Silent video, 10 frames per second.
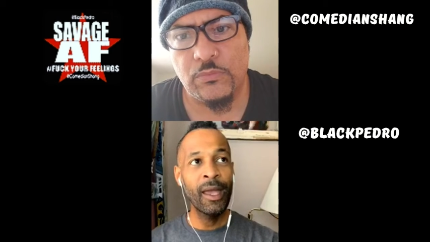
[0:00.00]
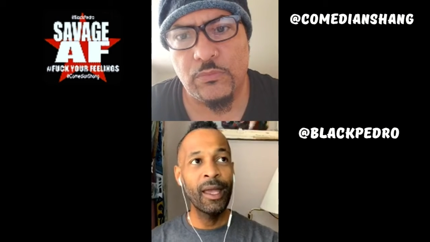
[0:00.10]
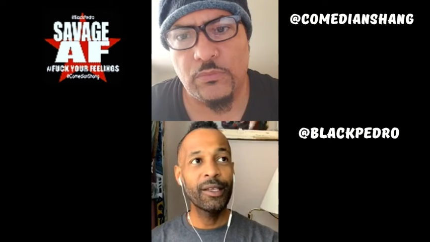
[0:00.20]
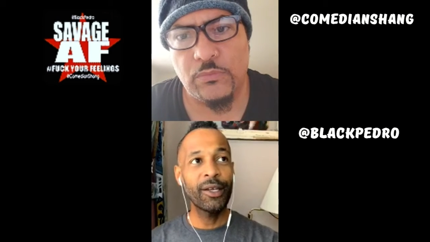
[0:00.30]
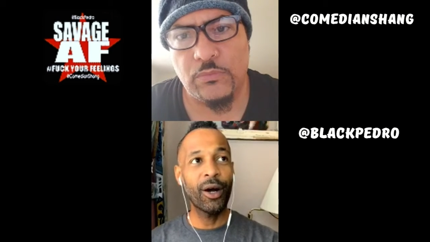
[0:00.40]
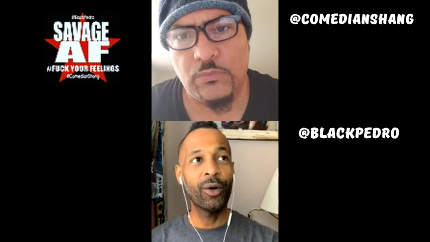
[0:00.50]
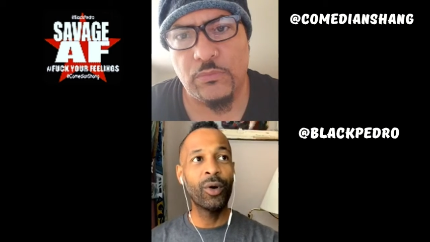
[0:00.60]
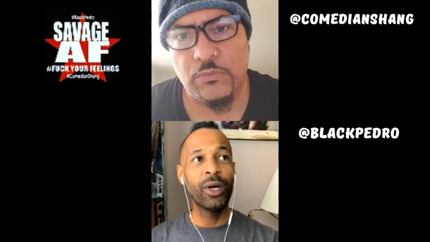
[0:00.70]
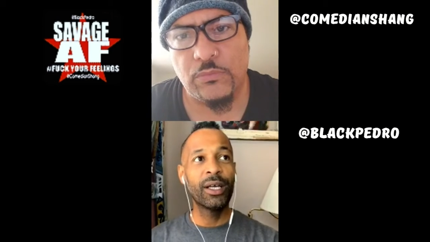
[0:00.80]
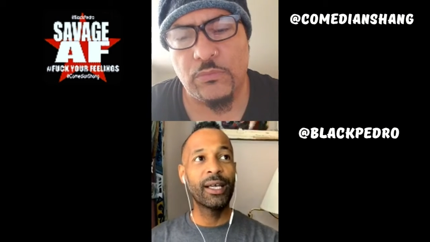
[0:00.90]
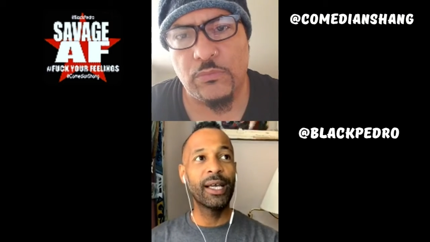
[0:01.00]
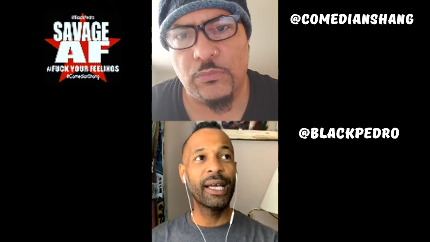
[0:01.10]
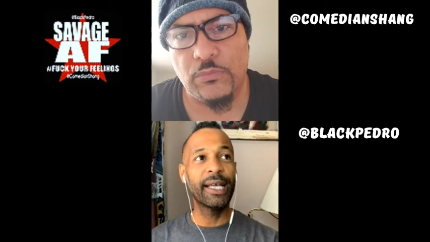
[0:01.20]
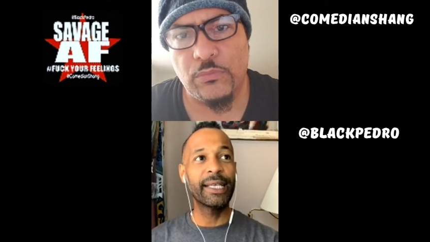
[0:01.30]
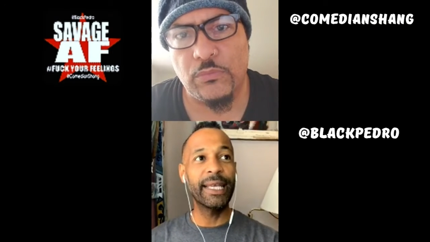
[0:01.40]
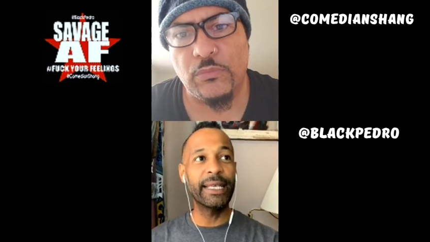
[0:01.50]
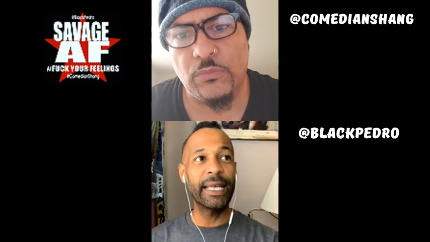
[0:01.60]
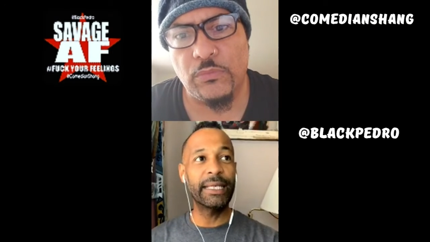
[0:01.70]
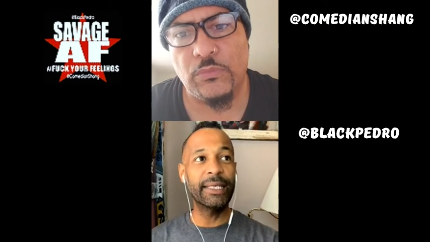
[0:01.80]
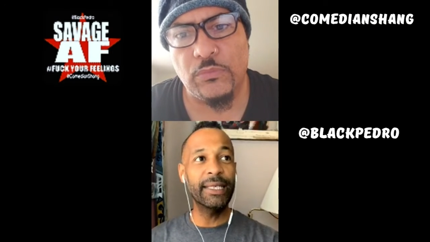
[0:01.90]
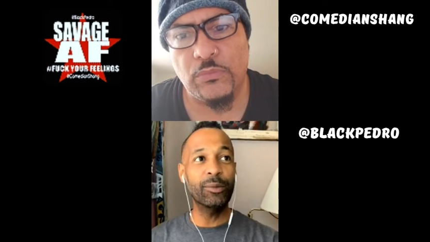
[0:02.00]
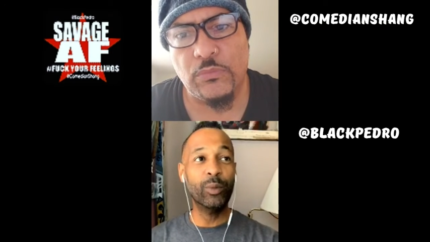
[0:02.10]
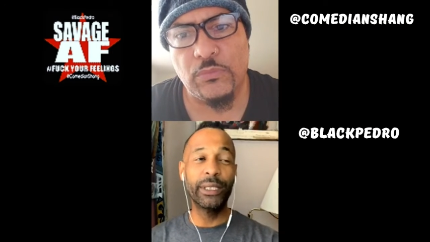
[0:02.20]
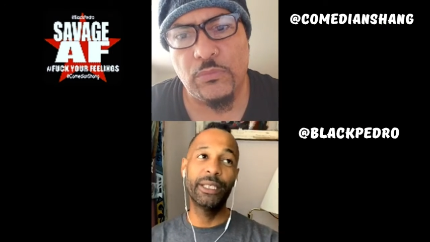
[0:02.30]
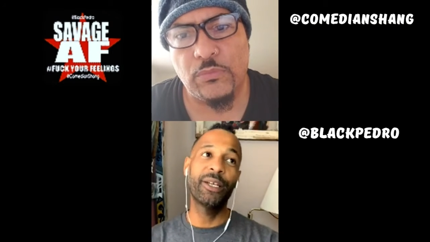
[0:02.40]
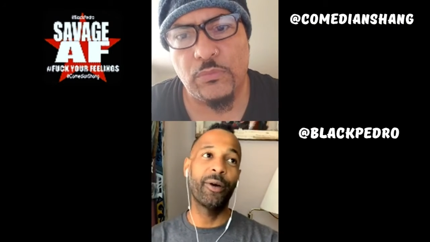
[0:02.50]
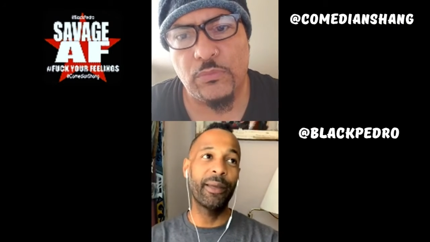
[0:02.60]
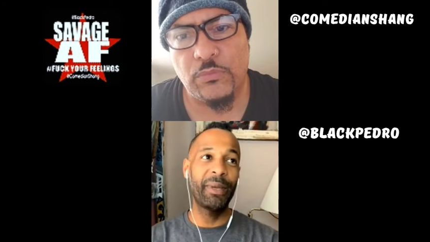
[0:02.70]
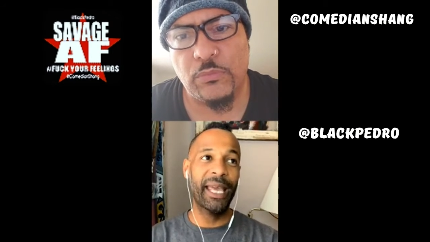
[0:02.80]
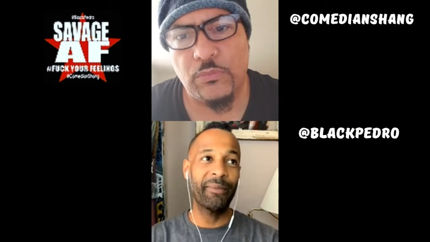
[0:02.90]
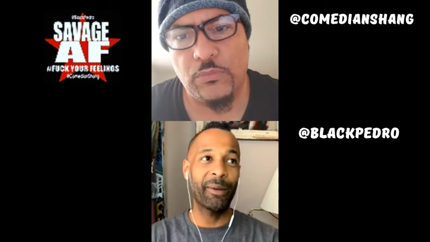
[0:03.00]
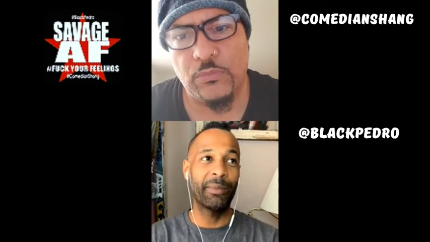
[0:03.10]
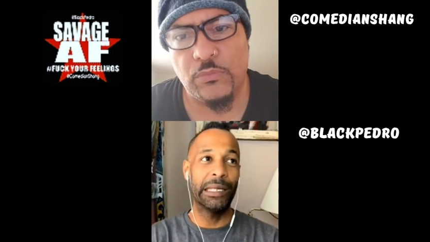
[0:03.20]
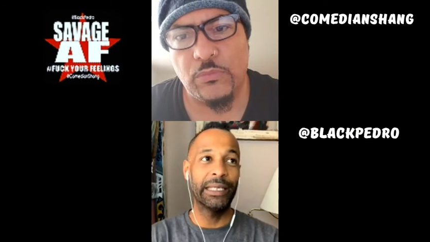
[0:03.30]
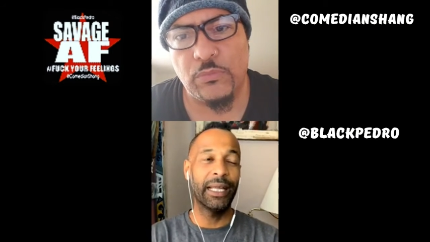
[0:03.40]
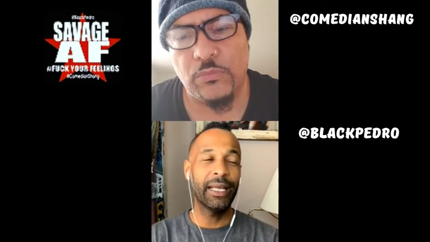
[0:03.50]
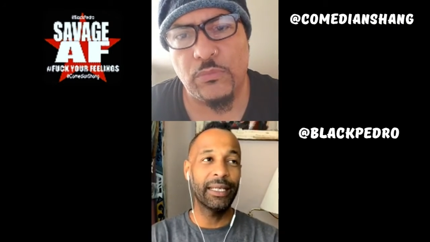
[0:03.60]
Speaker 1: you know it, it, it, it, you know, it became a, an,